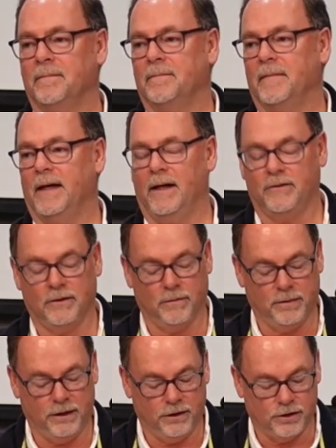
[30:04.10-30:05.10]
as they're
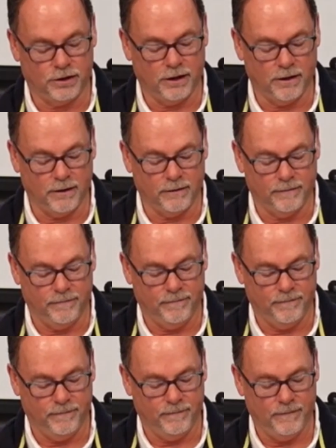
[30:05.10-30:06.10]
being shared,
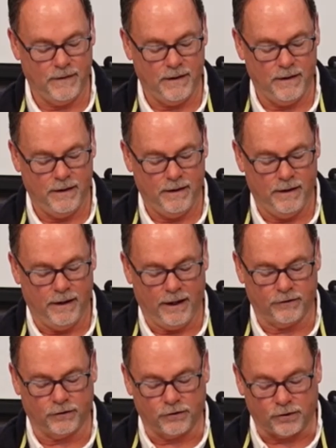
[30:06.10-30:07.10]

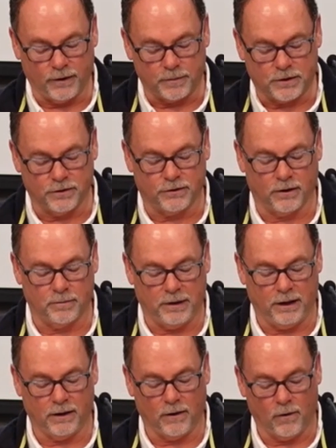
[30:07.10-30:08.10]
as the scriptures are
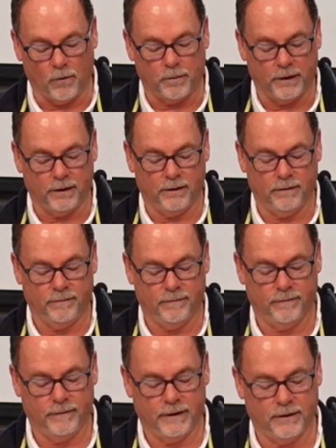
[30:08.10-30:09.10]
being opened,
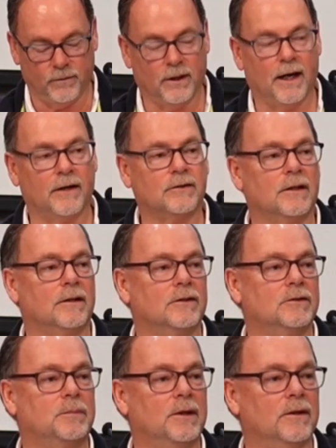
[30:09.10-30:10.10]
and we're asking the
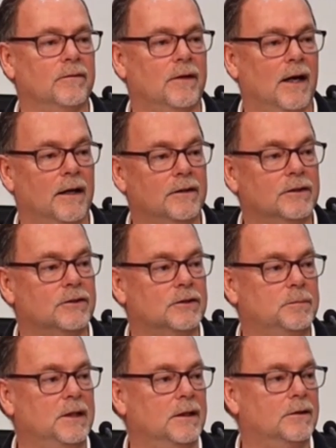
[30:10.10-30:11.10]
Spirit of God to
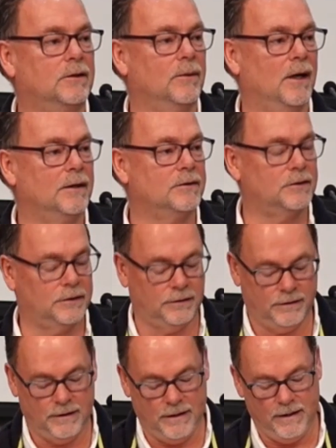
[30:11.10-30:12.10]
speak to us
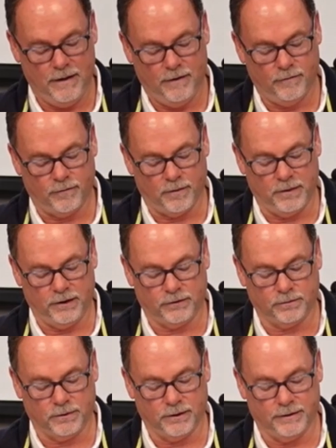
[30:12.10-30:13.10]
from
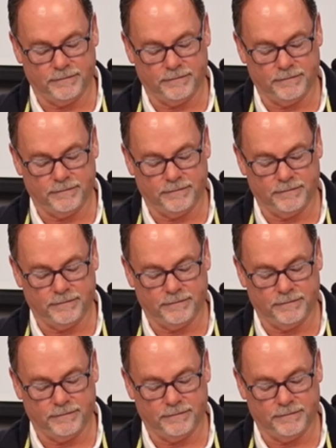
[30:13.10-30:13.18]
His word.